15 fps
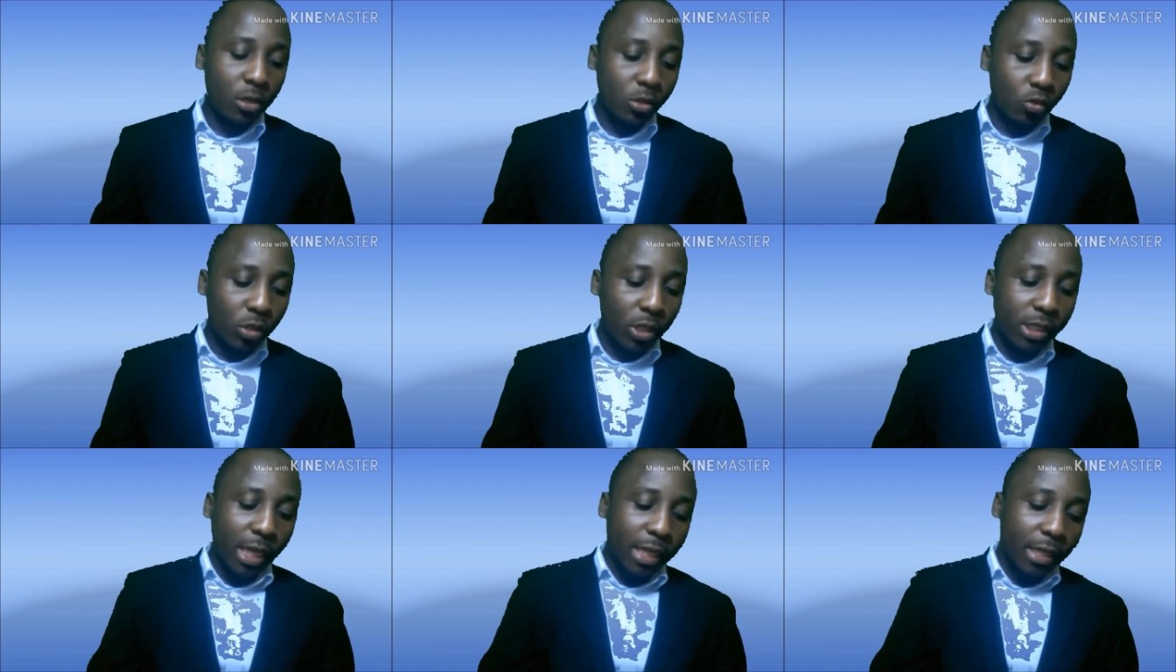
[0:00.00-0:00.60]
So
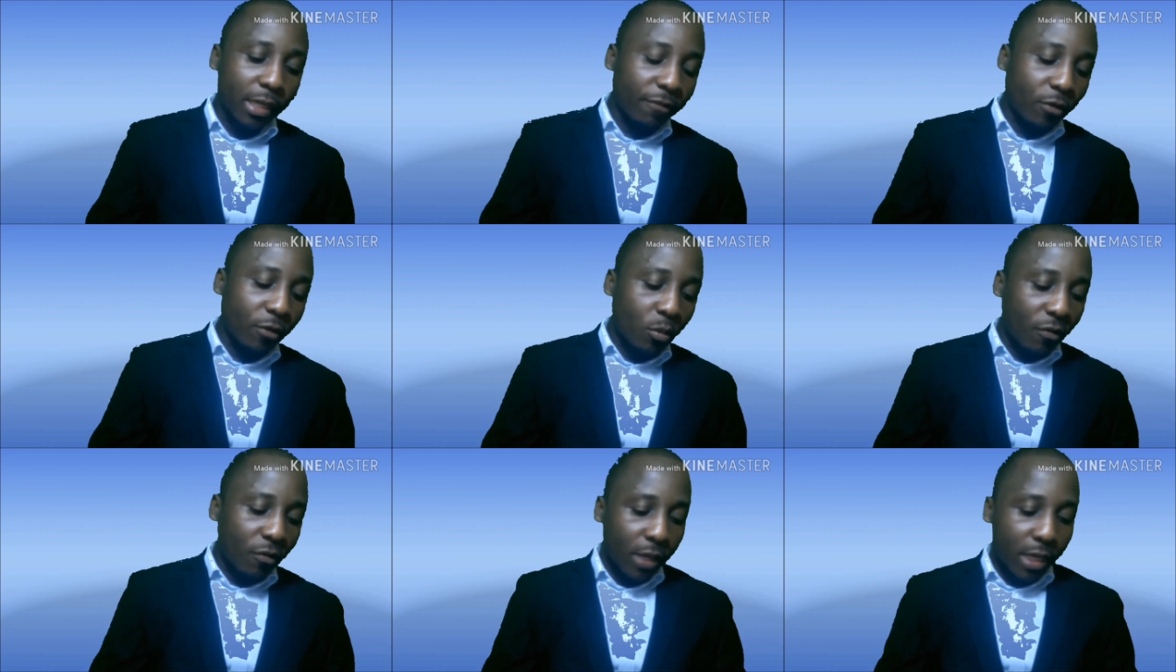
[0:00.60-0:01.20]
these are the
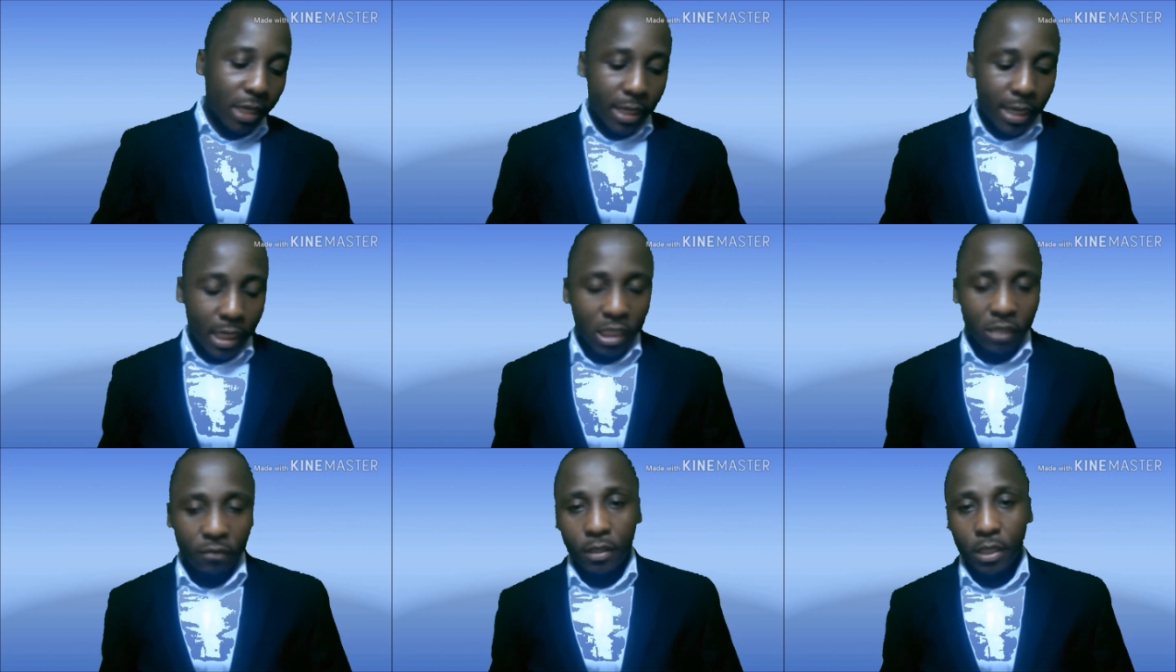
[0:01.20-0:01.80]
form of
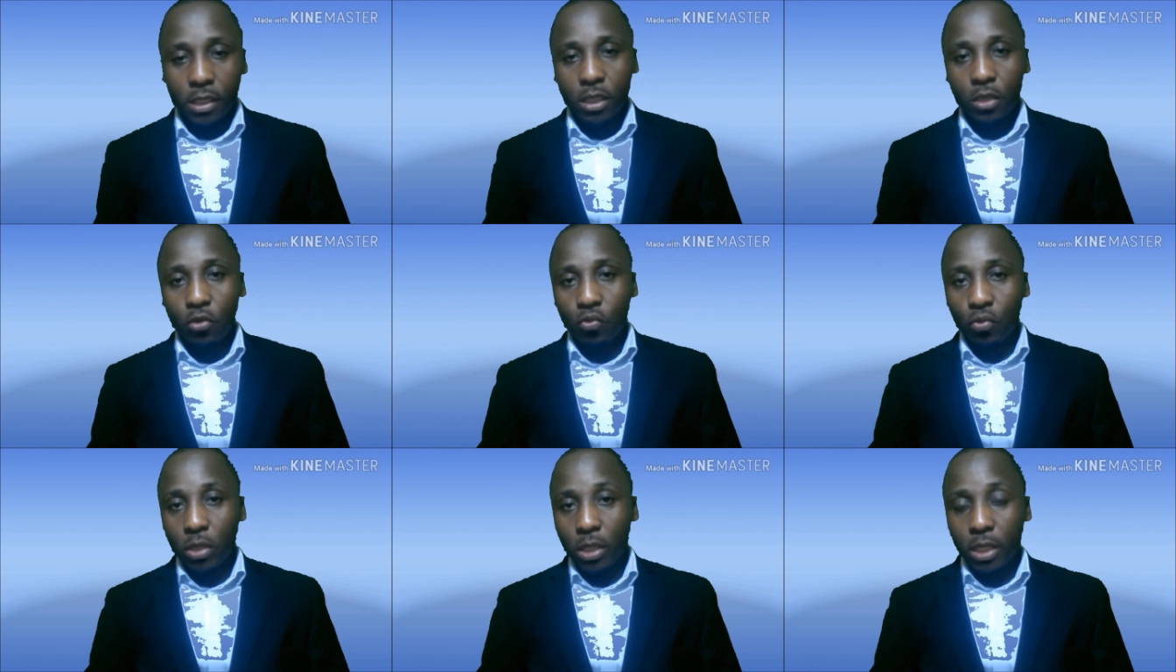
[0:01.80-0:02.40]
identification
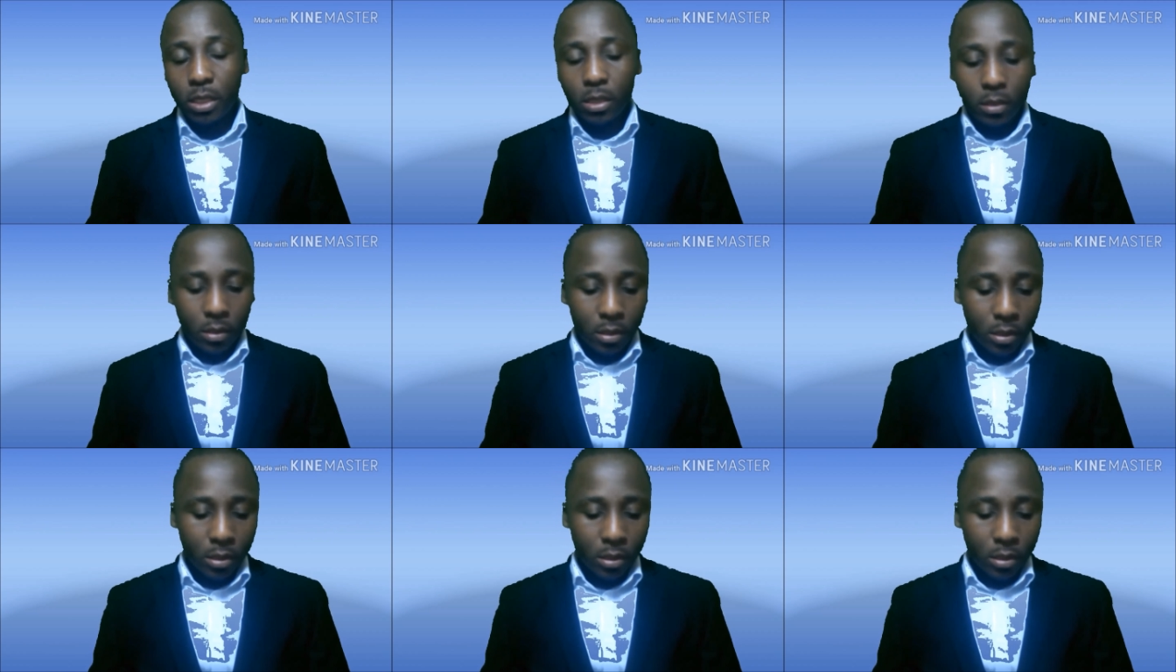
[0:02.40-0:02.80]
you need.